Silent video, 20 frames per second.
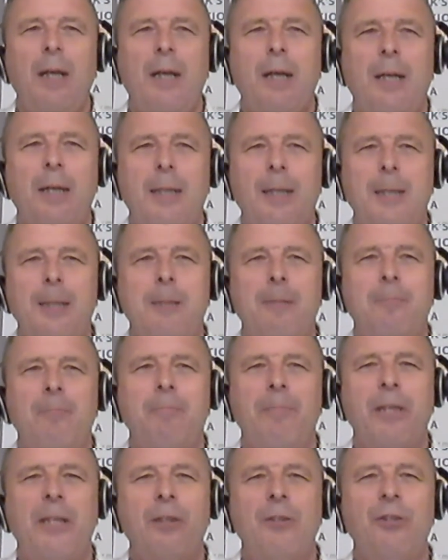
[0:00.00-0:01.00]

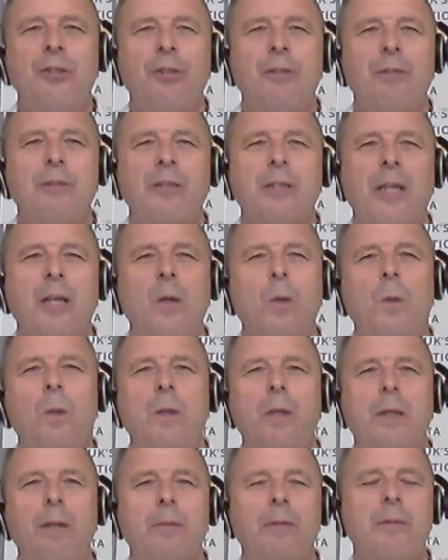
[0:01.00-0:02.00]
because you can say,
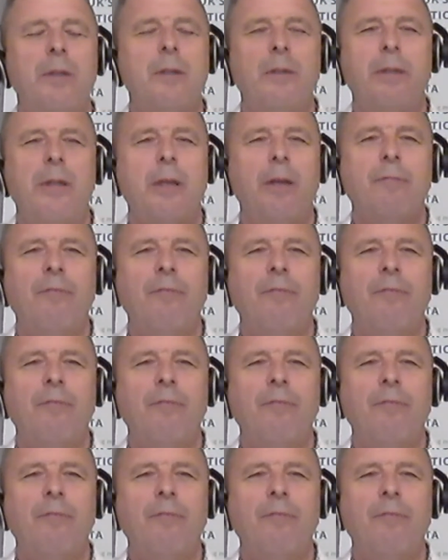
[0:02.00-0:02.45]
oh, the